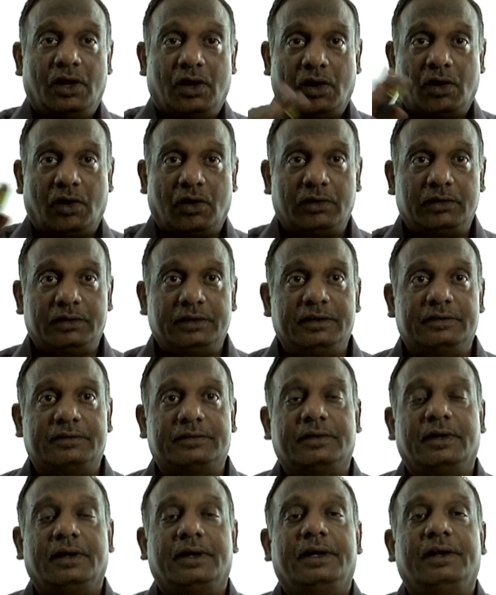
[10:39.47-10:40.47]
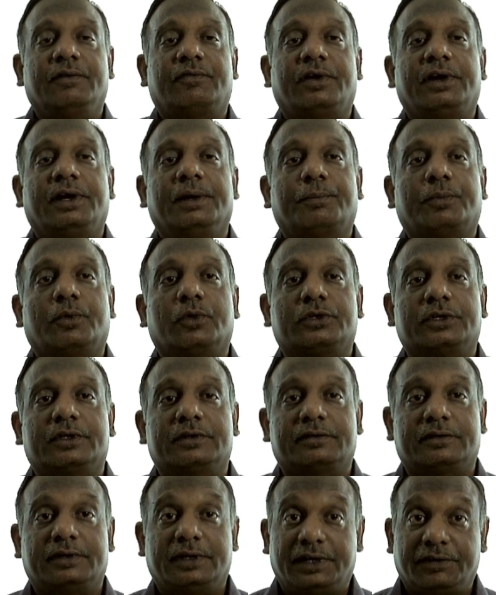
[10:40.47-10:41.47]
all these different
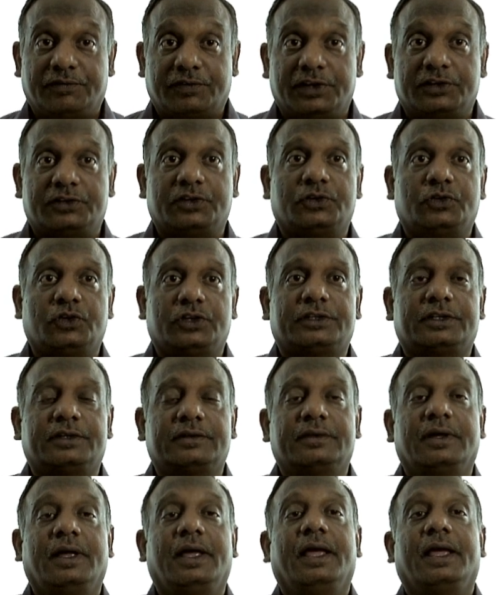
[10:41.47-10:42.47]
approaches in different situations